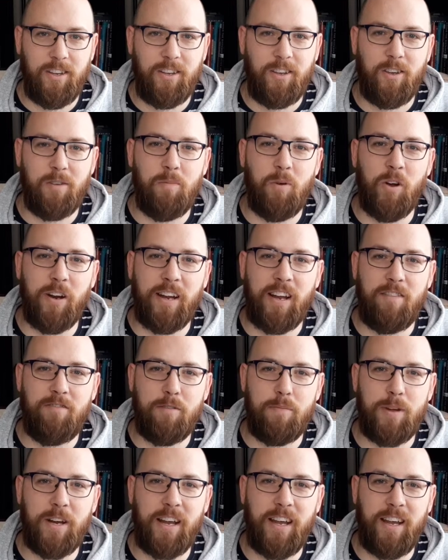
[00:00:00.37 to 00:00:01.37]
Good morning,
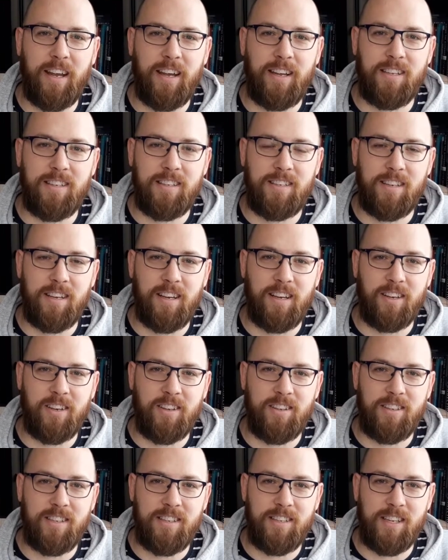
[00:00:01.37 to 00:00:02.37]
everybody. It's good
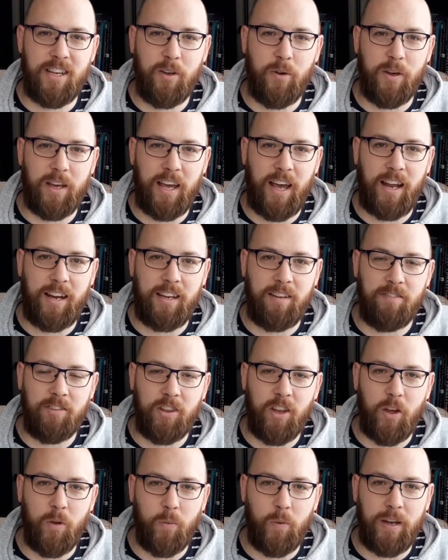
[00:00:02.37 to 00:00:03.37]
to see you again, even
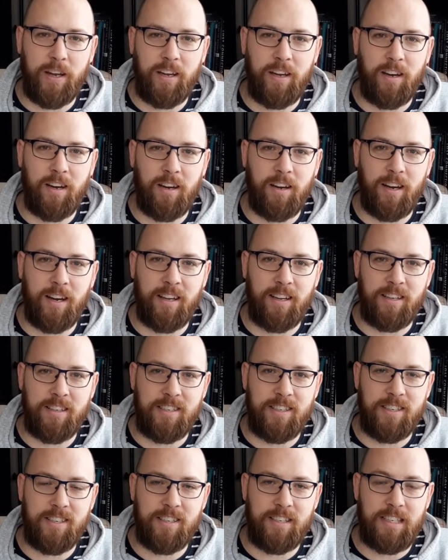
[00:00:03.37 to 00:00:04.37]
though we are at a
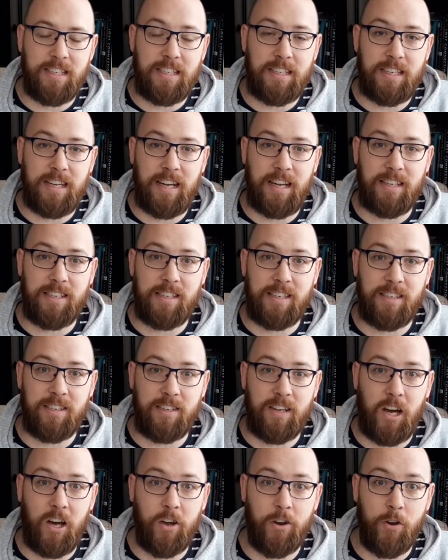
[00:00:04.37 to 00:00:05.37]
distance, as
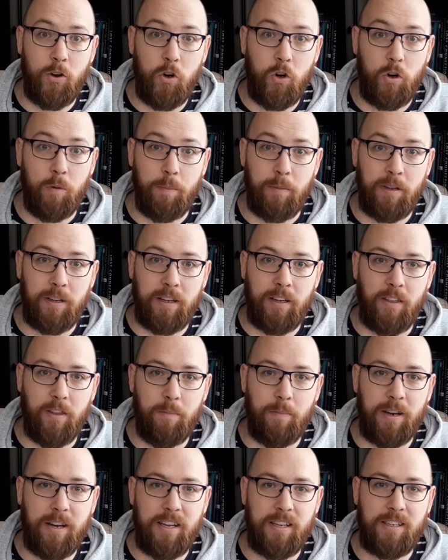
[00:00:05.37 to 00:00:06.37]
is our norm at the
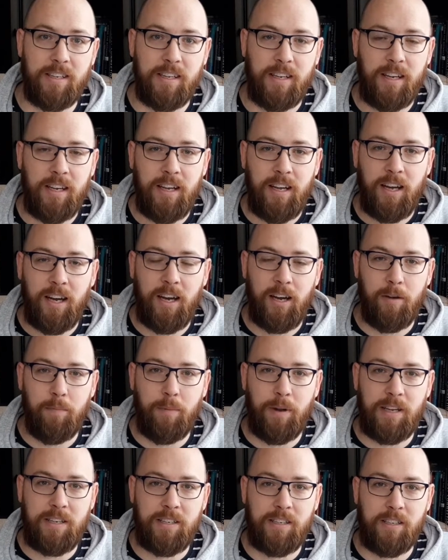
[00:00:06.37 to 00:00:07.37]
minute.
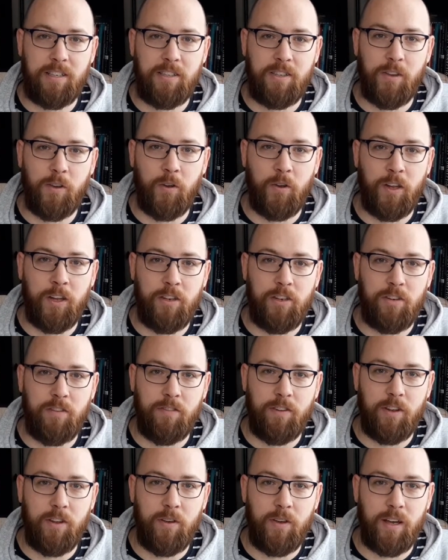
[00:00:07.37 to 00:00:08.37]
Blessings to each of
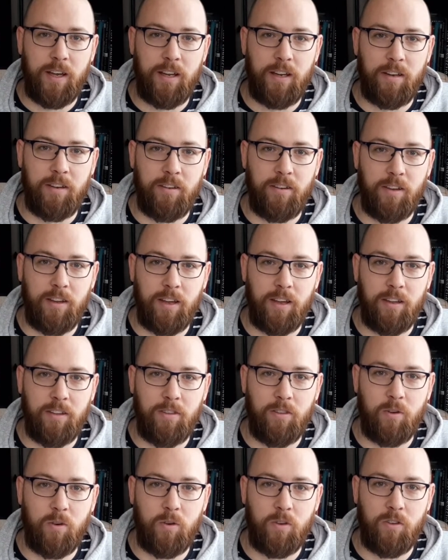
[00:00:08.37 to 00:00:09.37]
you, and
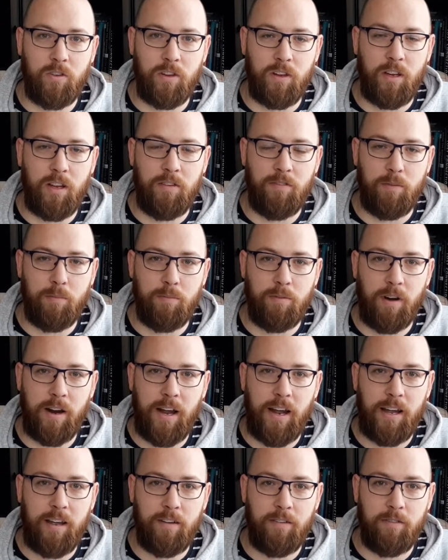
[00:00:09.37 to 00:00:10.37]
thoughts and love and
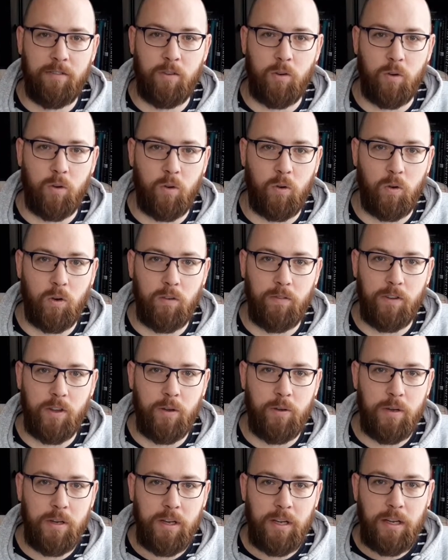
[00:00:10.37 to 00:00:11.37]
prayer for all of
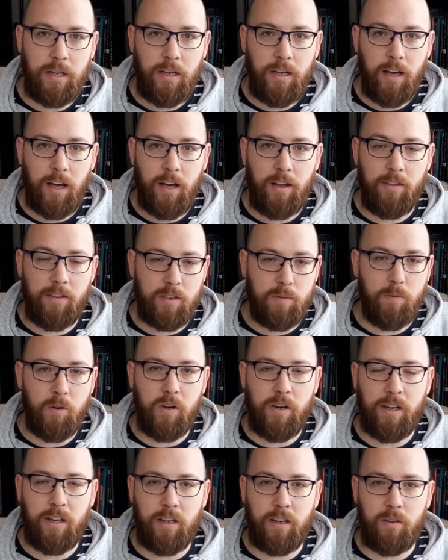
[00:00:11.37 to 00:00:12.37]
you. This
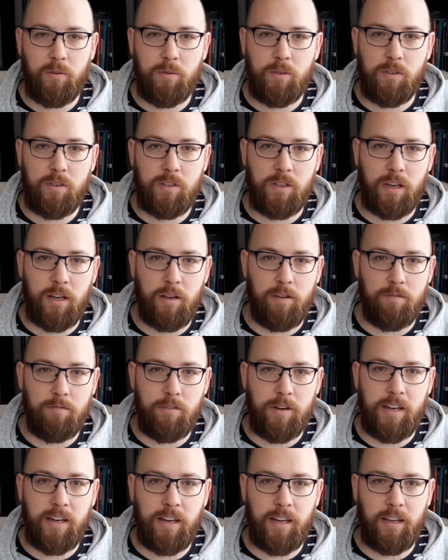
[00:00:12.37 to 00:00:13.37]
morning I was
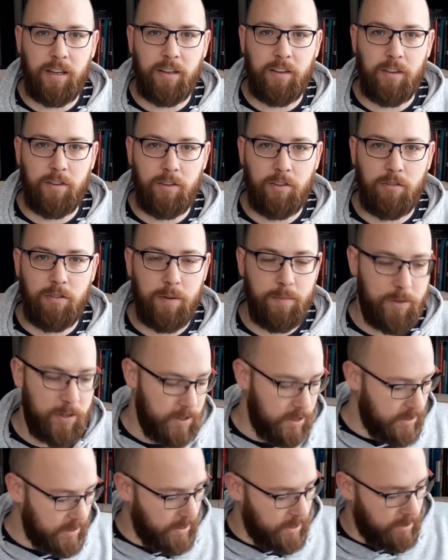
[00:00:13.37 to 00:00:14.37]
reading
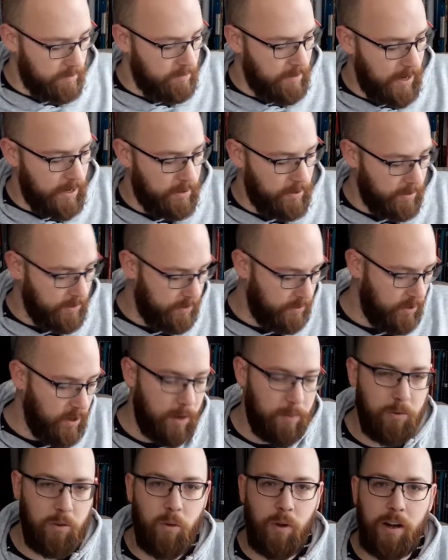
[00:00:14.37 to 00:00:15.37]
scriptures, and I read
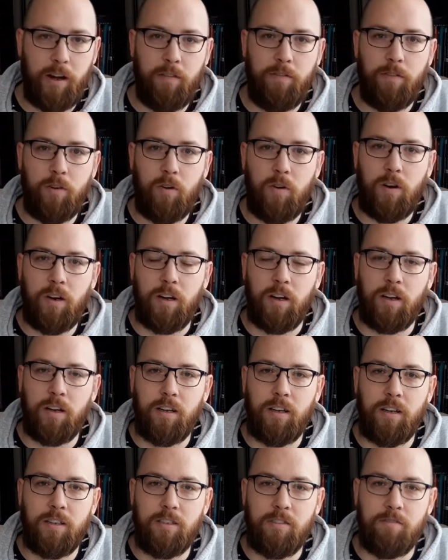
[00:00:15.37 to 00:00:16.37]
Psalm 24, and I'd
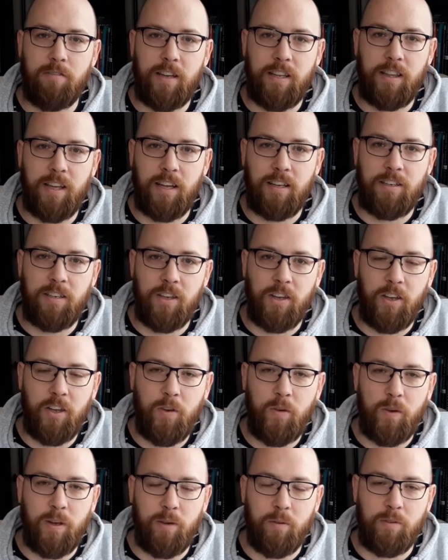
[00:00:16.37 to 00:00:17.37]
like to read that to
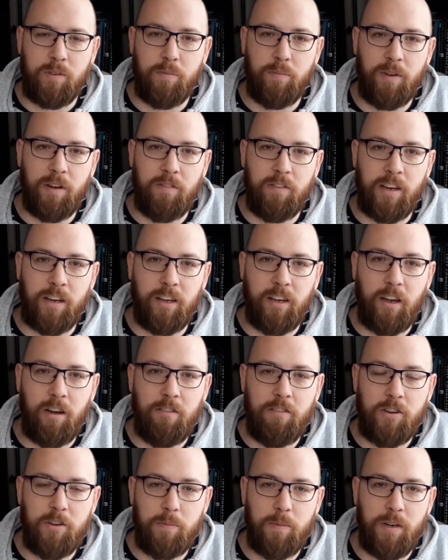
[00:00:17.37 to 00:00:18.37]
you. It was a bit of an
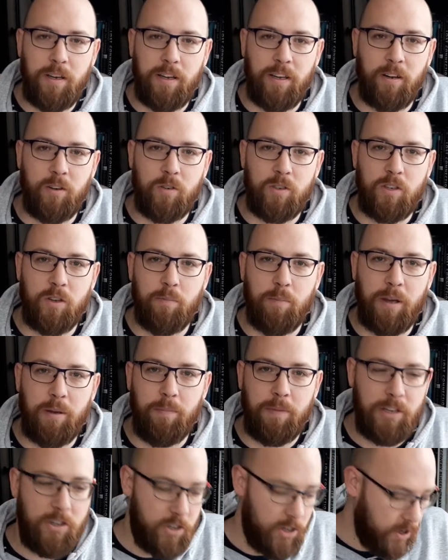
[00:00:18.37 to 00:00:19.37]
encouragement. It also made
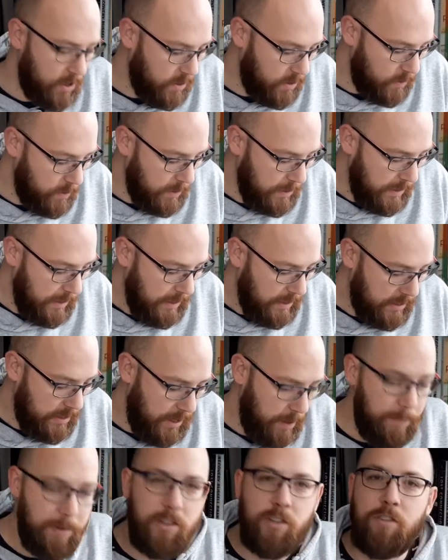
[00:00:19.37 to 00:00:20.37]
me chuckle. So
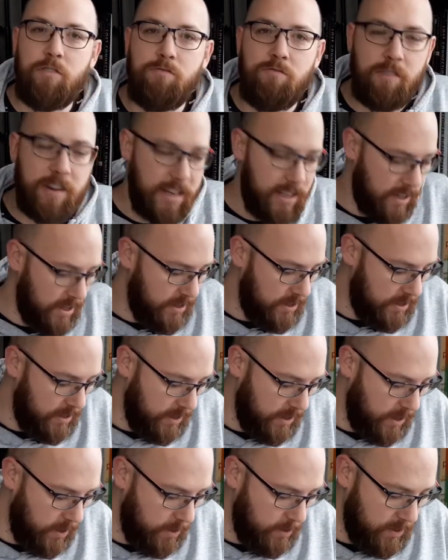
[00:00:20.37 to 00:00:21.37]
let me just read this to
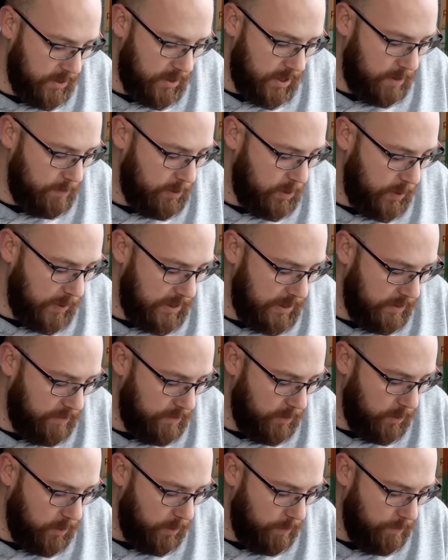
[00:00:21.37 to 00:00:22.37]
you. Psalm
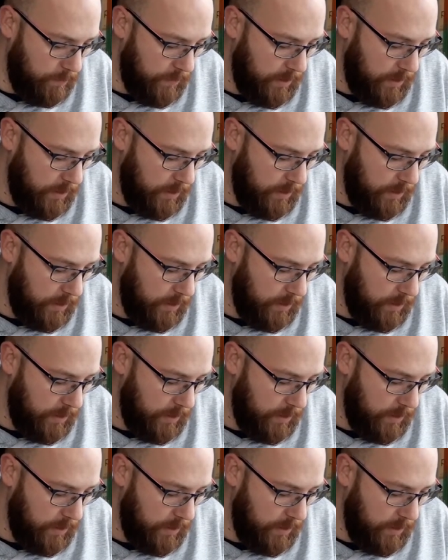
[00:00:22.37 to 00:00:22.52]
24.